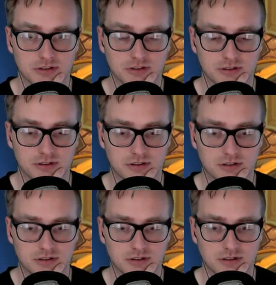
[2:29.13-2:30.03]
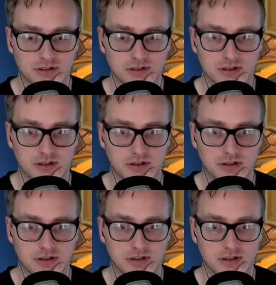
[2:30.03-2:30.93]

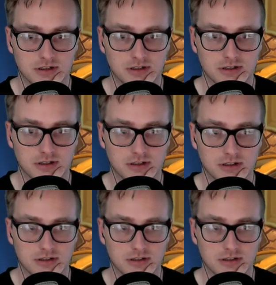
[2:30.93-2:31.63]
Nobody speaks.